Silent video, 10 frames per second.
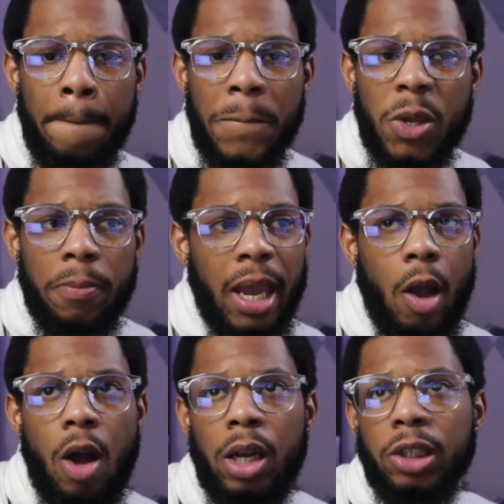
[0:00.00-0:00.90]
You make
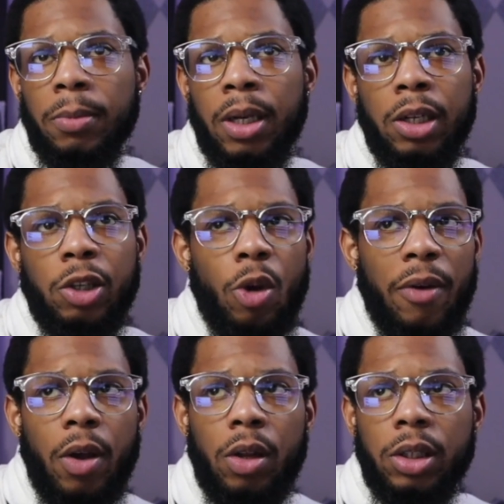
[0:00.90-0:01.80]
all this money, you have
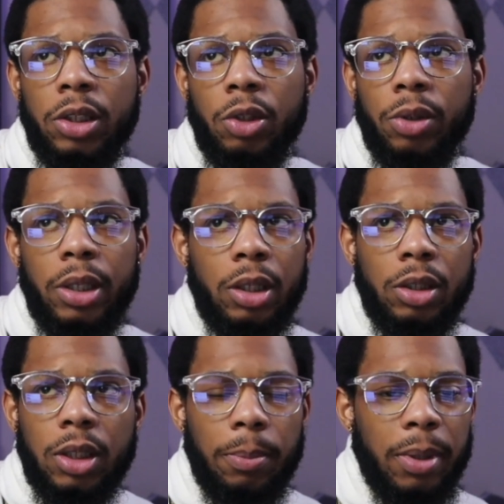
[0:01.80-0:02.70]
all these degrees
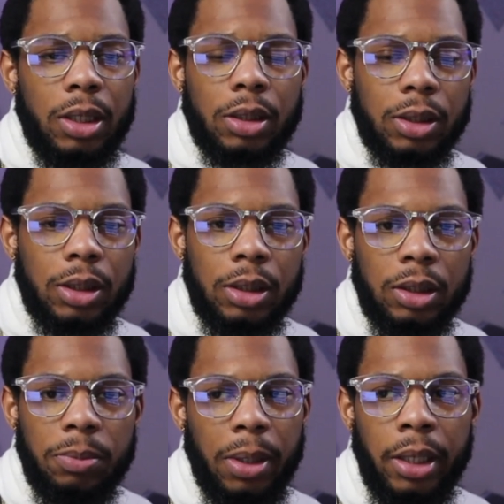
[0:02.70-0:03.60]
and businesses,
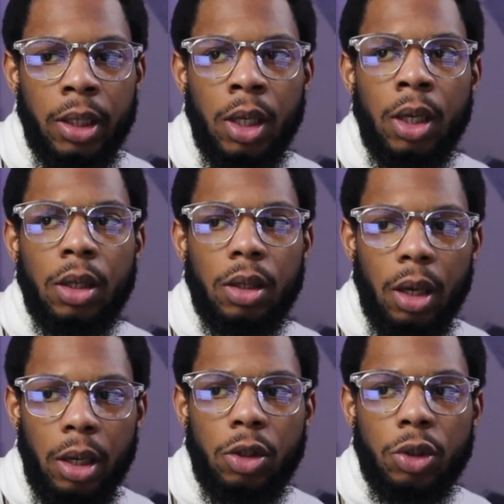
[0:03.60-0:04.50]
but
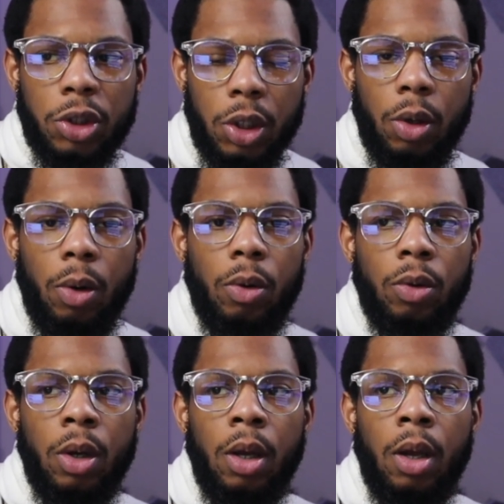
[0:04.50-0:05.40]
yet you're still
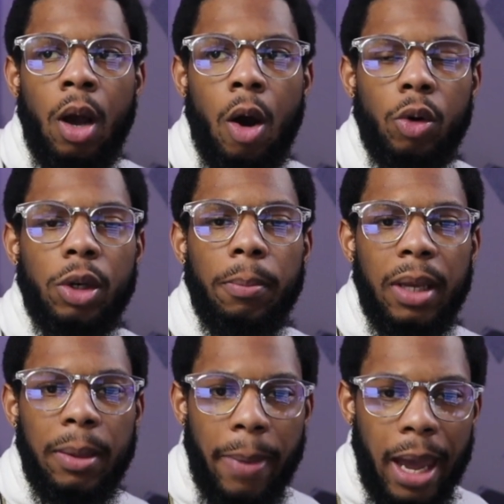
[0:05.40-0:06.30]
holding me
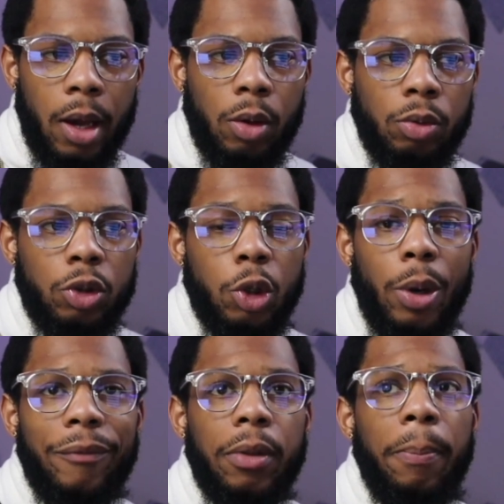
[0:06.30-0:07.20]
bound to
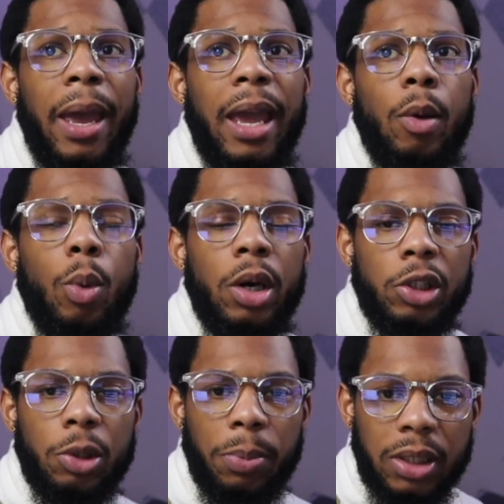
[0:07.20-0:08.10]
have to pay
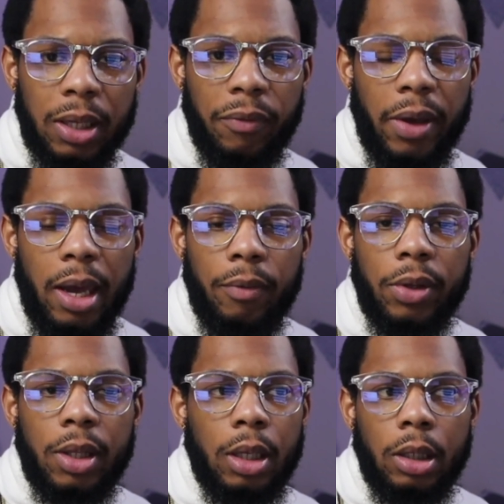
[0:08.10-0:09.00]
100% for everything.